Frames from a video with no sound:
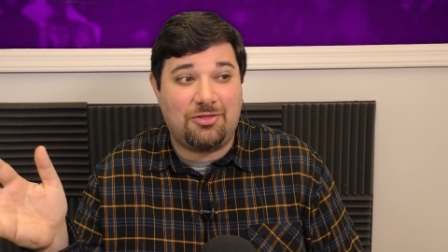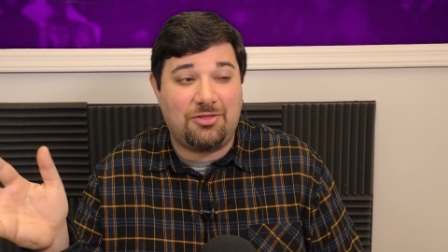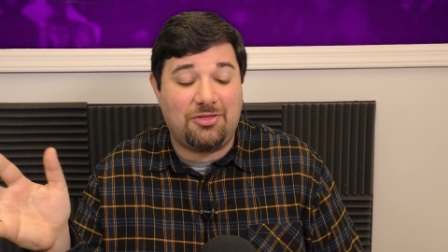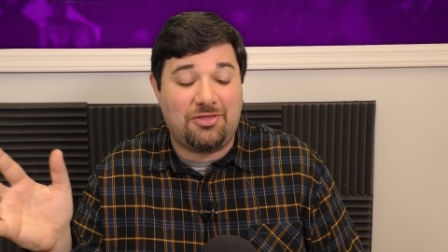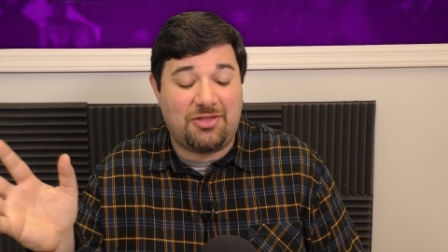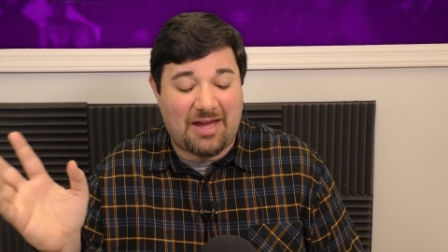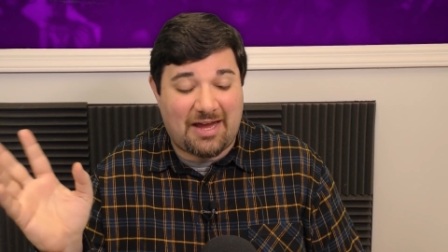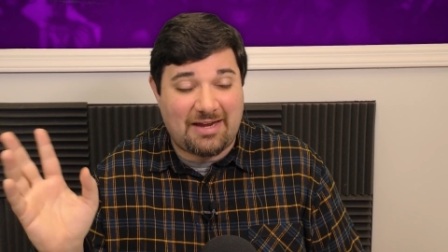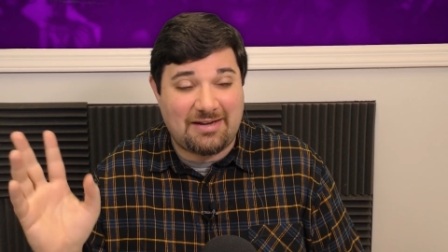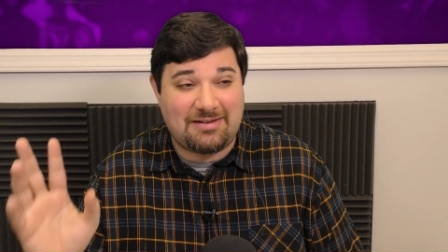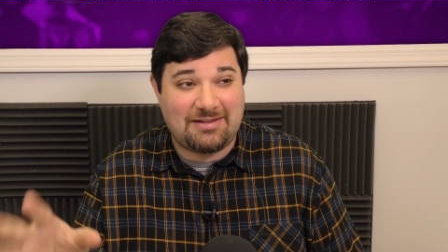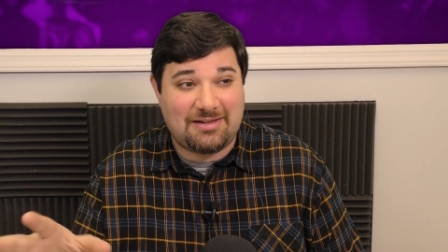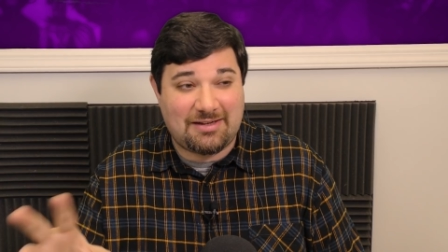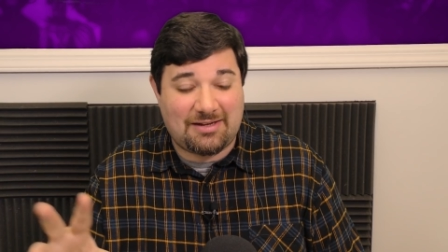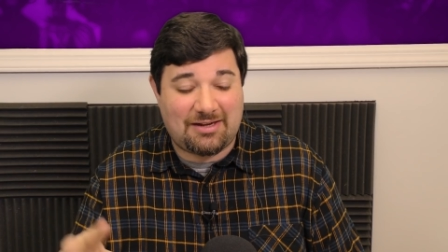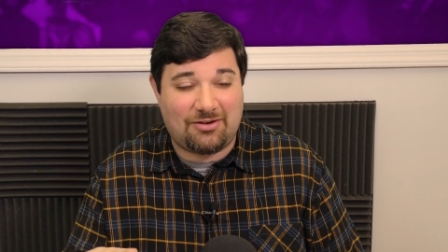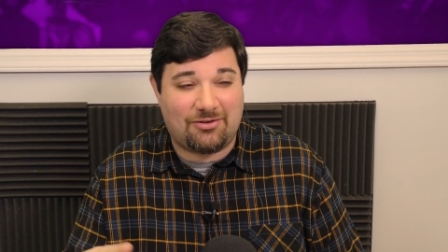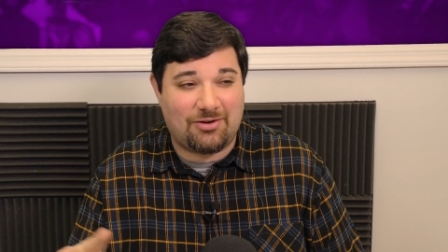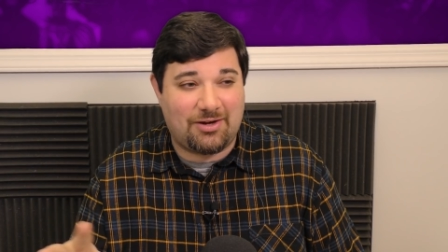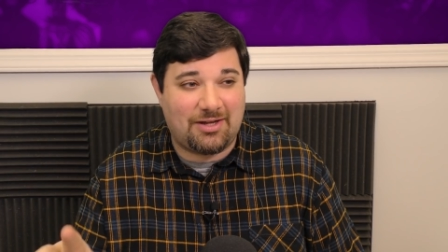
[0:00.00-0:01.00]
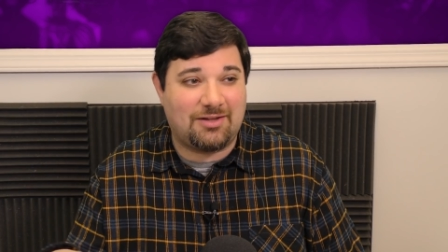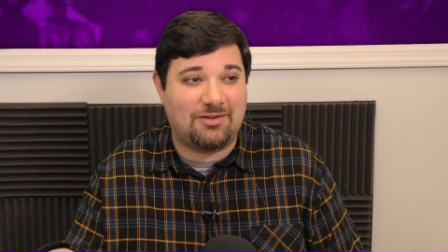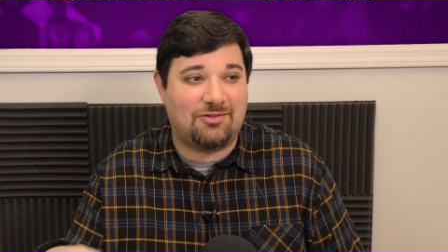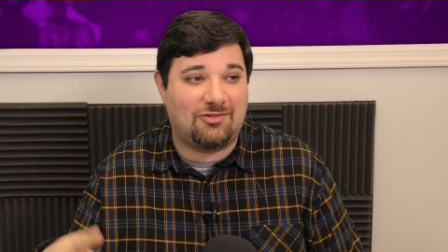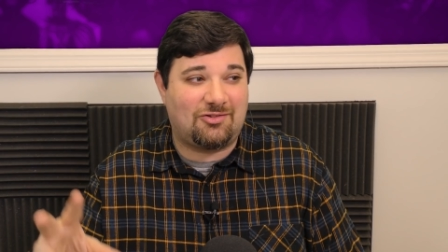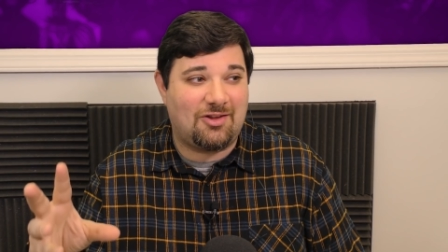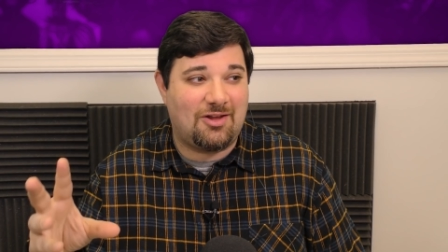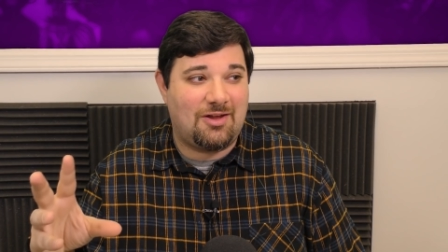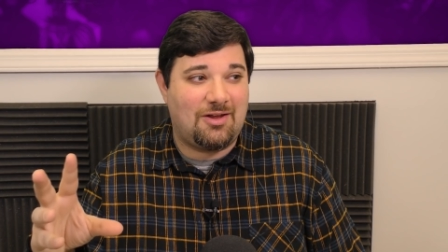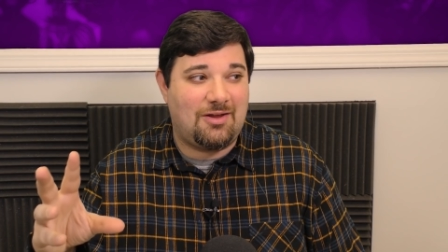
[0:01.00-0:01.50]
The idea here
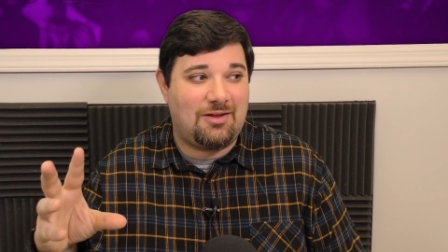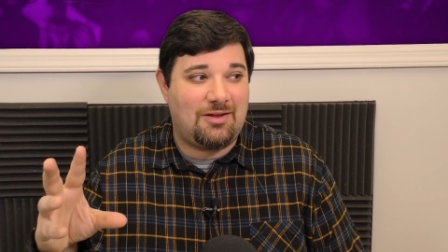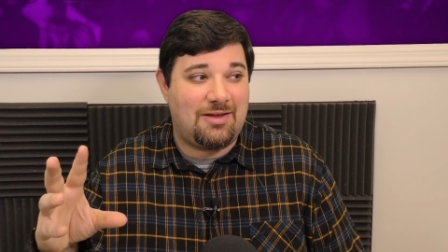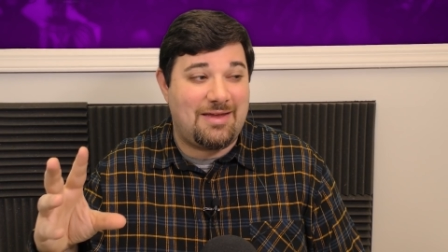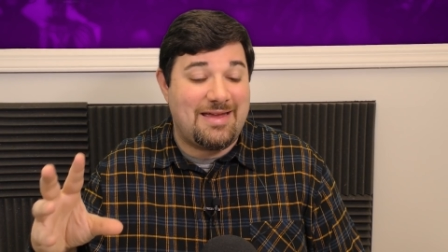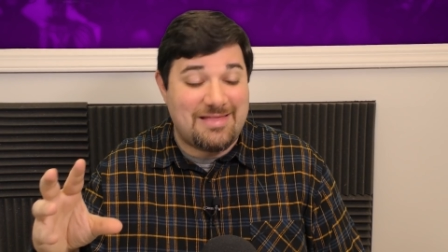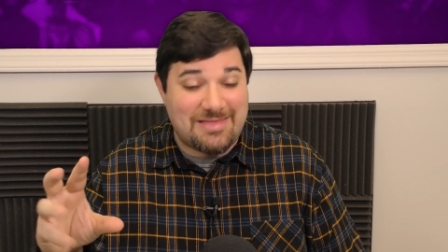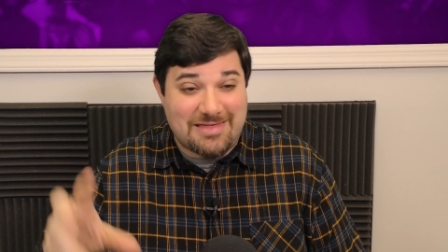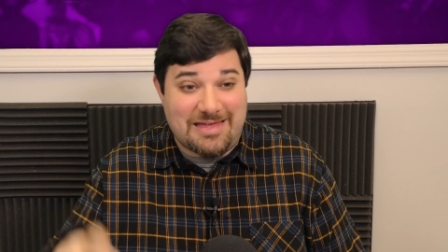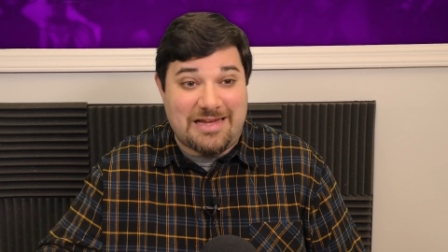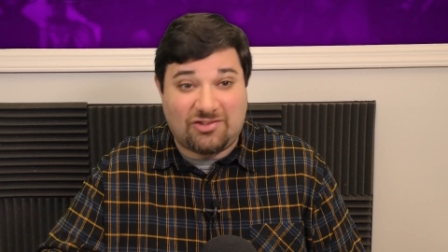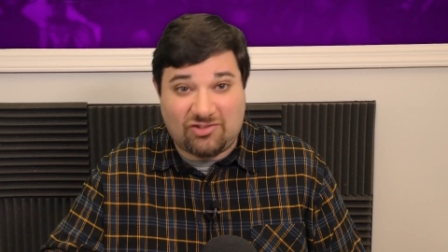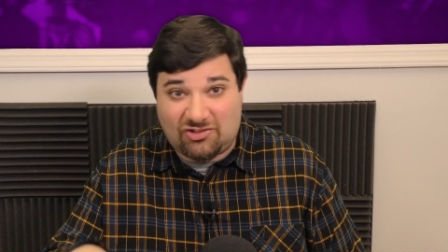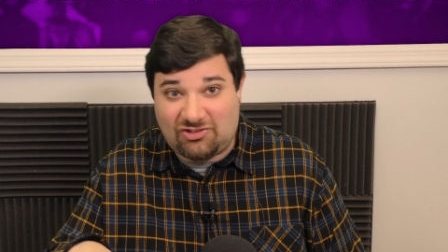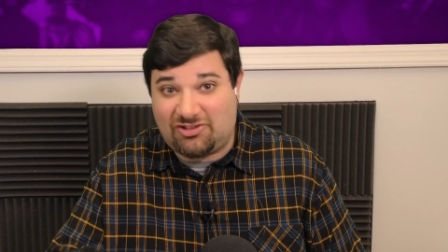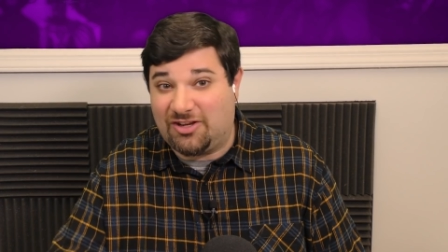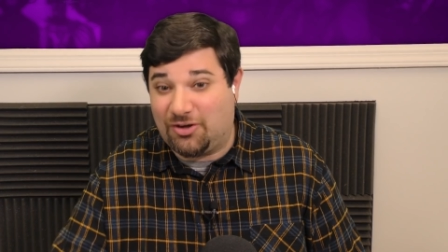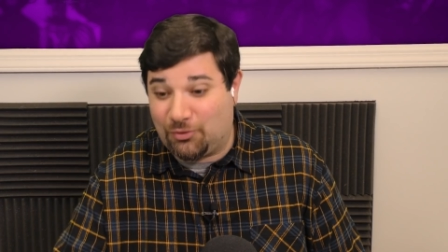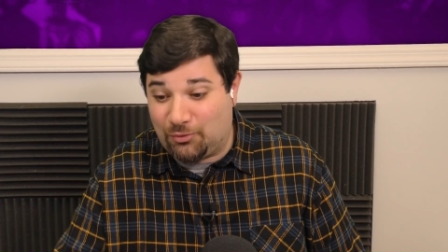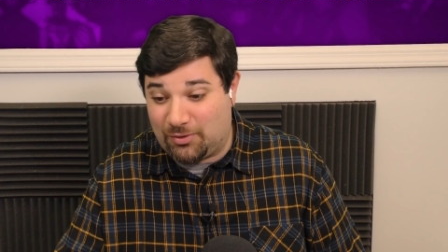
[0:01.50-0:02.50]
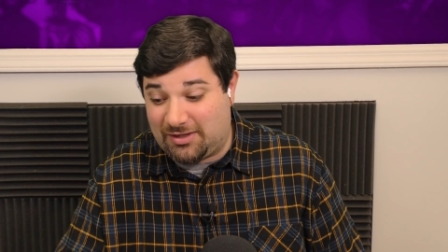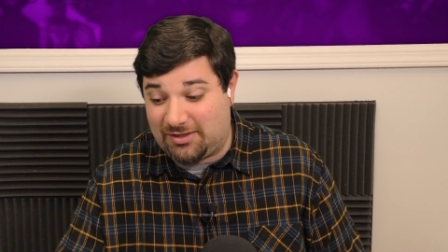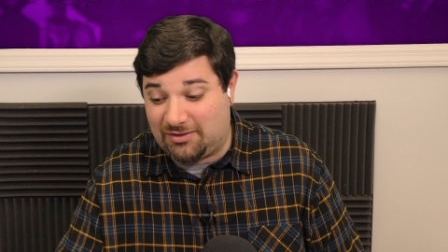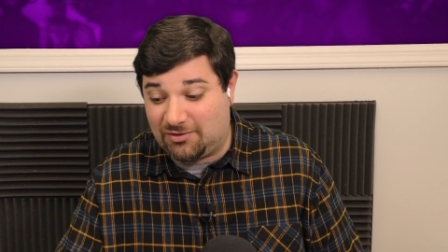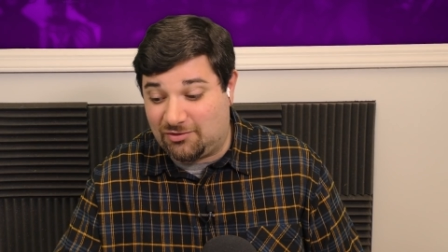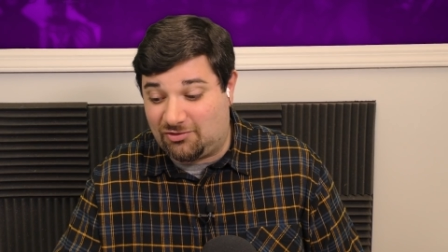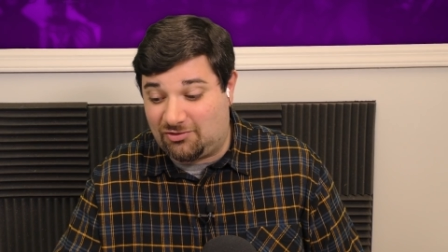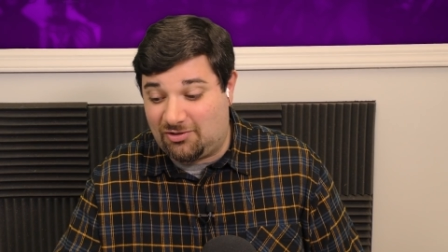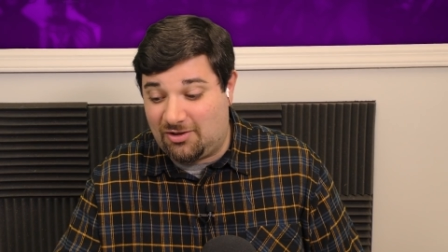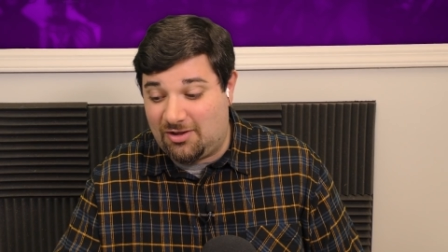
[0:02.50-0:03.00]
is, in this
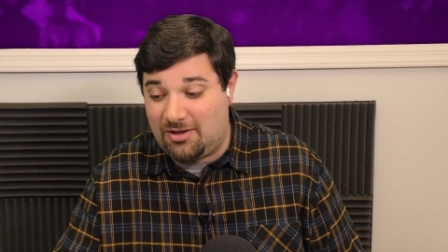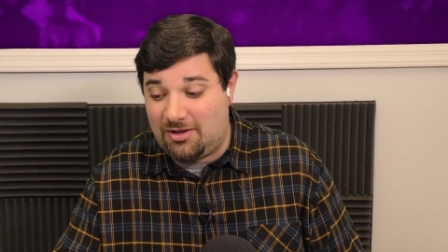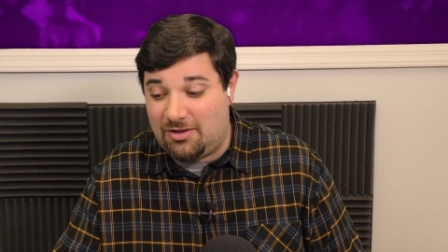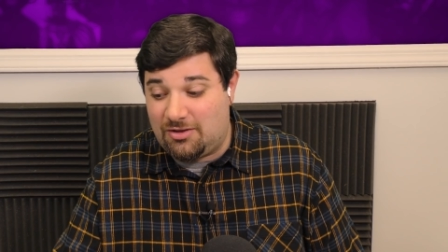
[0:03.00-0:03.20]
series,